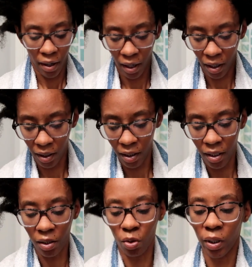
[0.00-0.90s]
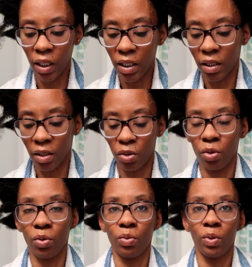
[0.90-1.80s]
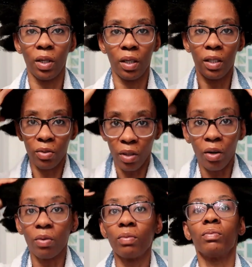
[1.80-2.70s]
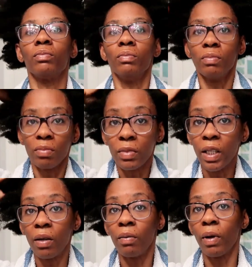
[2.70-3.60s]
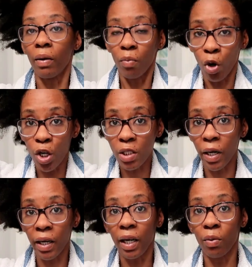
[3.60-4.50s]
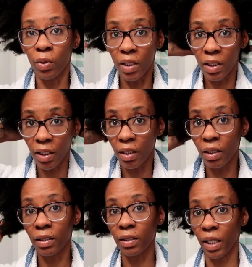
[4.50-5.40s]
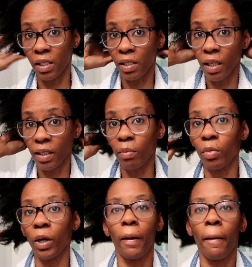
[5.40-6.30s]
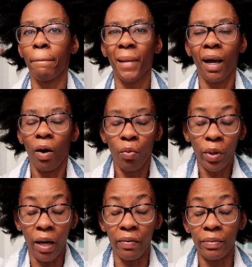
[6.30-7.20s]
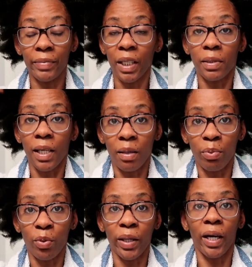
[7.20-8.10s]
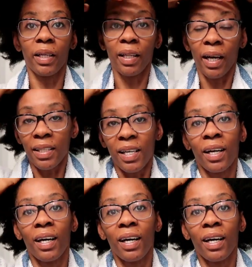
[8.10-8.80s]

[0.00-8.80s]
And it is a little easier to, you know, did like wash my hair when it's in sections like that but whatever that's beside the point nonetheless